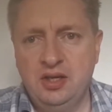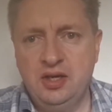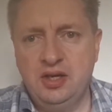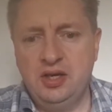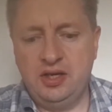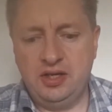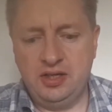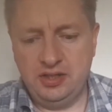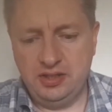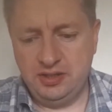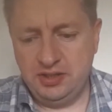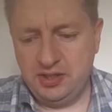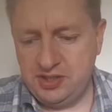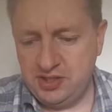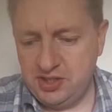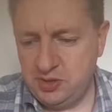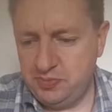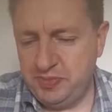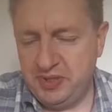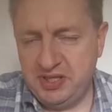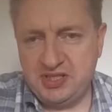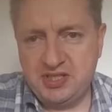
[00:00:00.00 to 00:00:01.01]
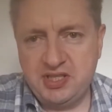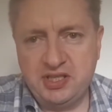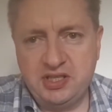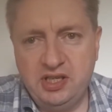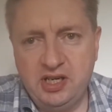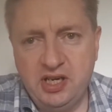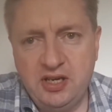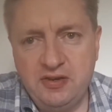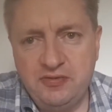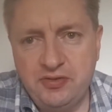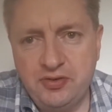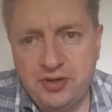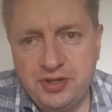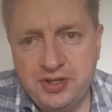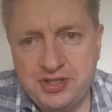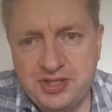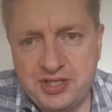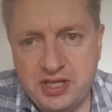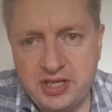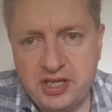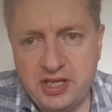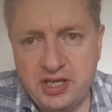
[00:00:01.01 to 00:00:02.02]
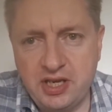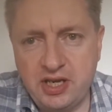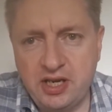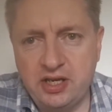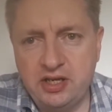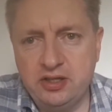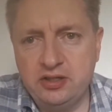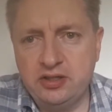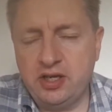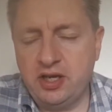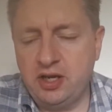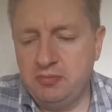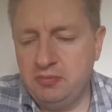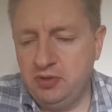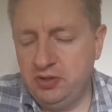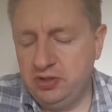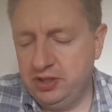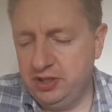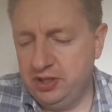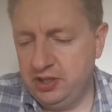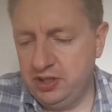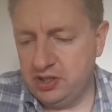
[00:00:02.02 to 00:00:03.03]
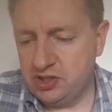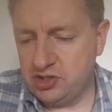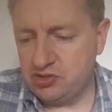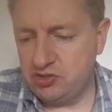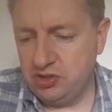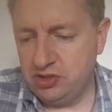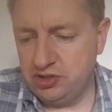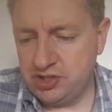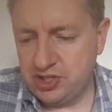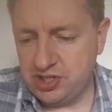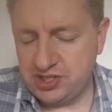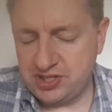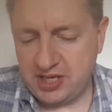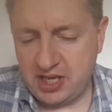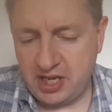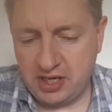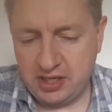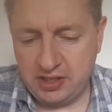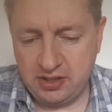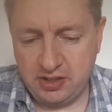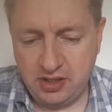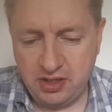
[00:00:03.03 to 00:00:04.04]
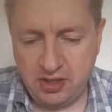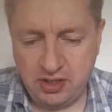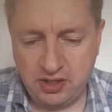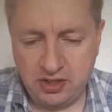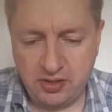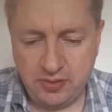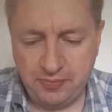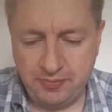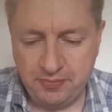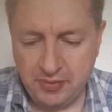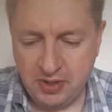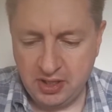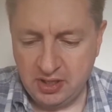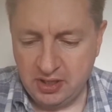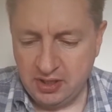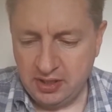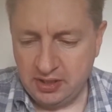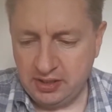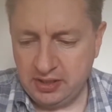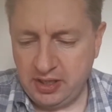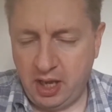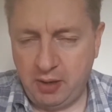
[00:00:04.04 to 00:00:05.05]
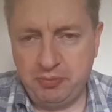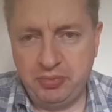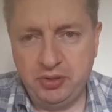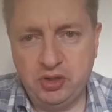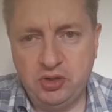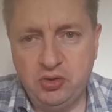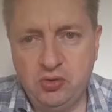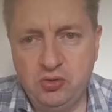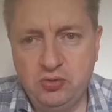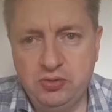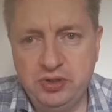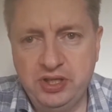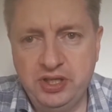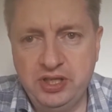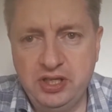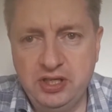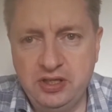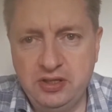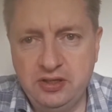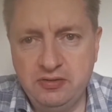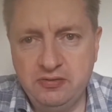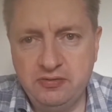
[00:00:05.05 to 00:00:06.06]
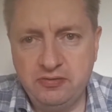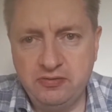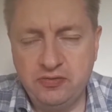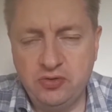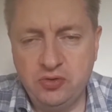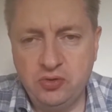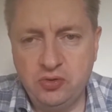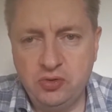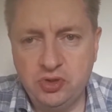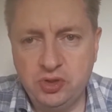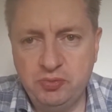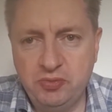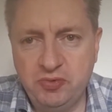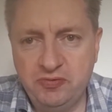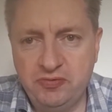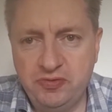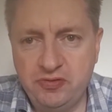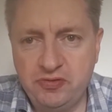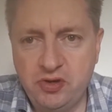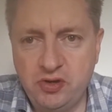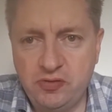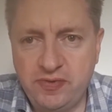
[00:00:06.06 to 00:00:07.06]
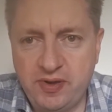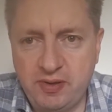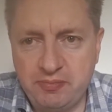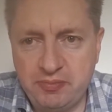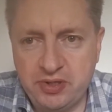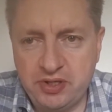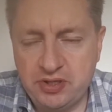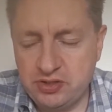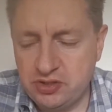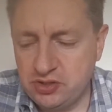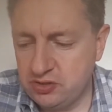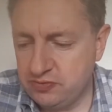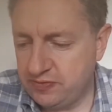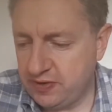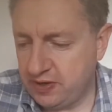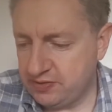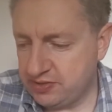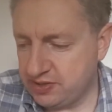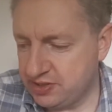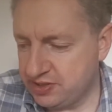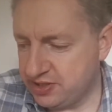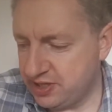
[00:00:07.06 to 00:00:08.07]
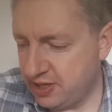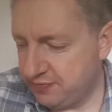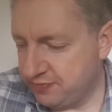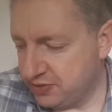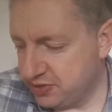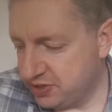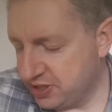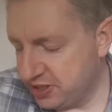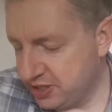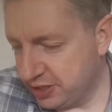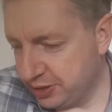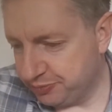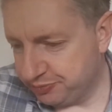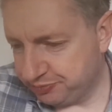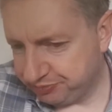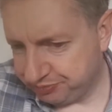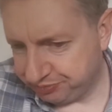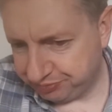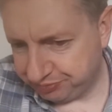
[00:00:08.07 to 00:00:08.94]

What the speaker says: Hi, this is Peter the Clairvoyant here, and I'm looking at astrology sign Capricorn here for the month of November 2017.